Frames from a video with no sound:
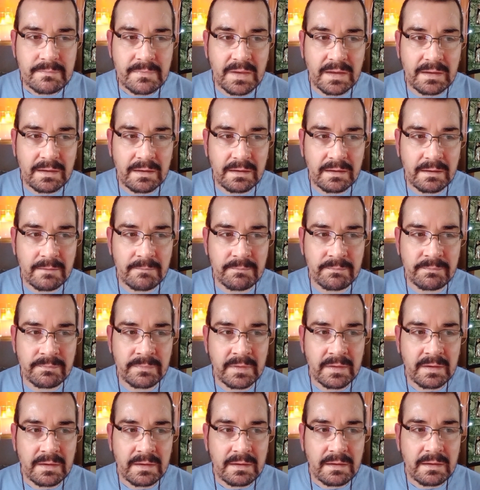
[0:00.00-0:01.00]

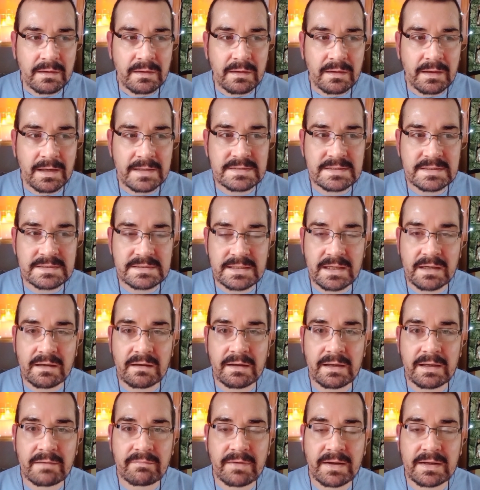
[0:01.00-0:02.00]
As I say,
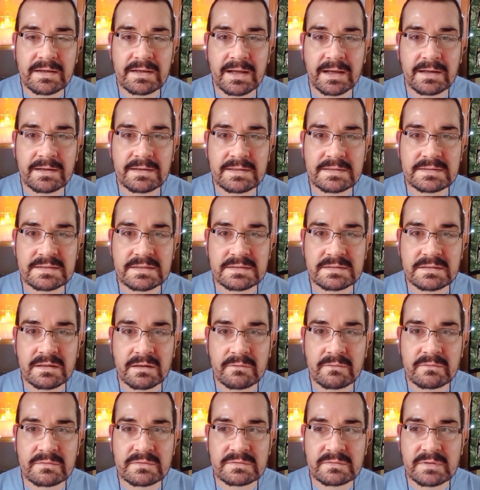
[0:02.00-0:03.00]
I have had acne since I
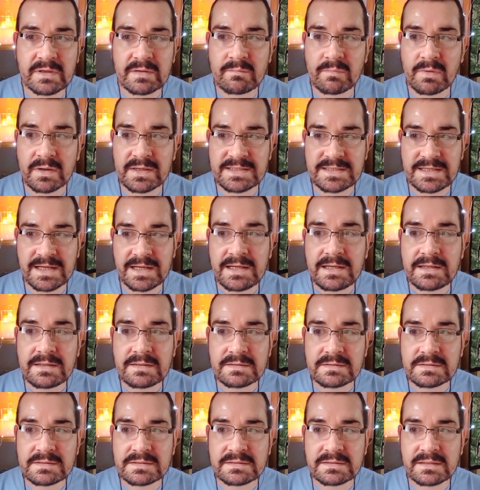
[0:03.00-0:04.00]
was in my
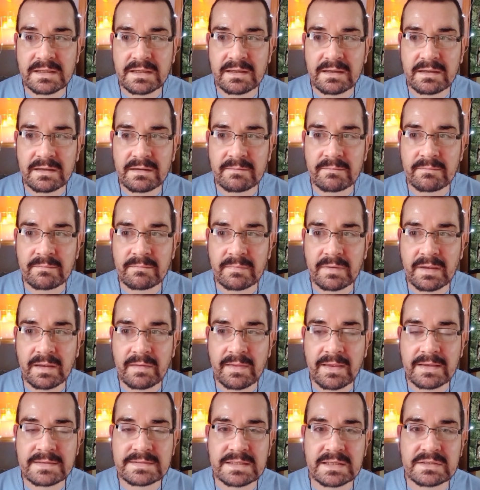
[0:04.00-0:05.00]
teens, and
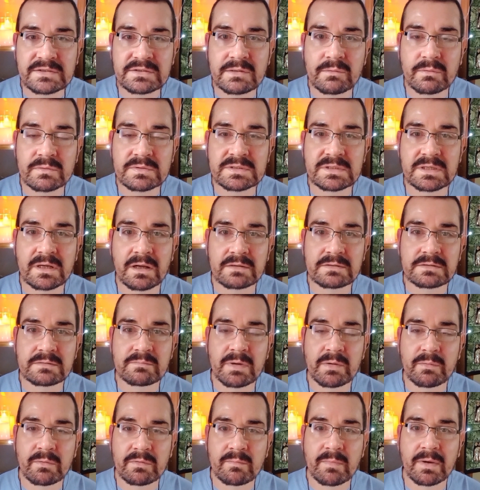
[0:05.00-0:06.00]
that's actually what started
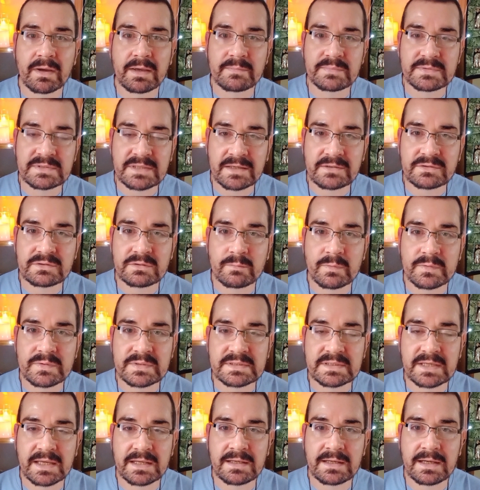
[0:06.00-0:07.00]
me with my obsession with
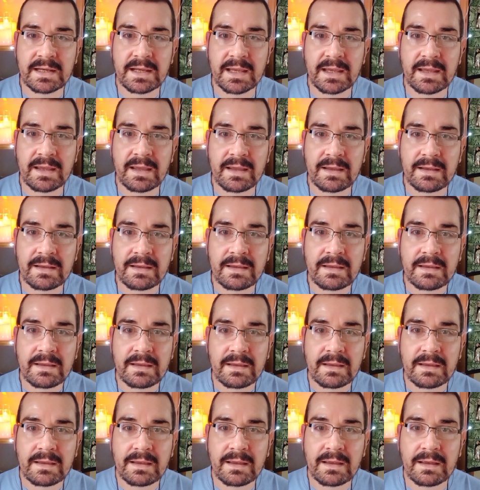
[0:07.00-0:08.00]
skincare.
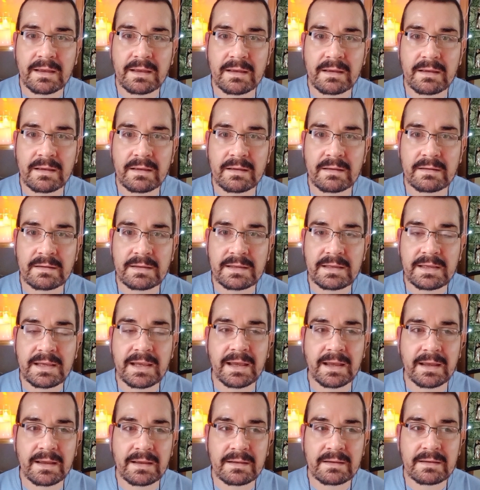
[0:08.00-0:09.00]

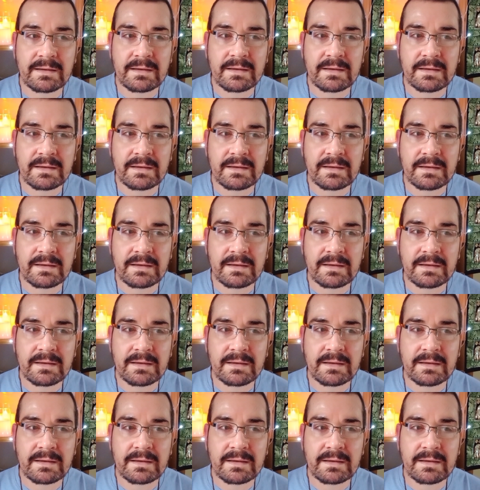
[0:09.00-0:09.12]
Yeah,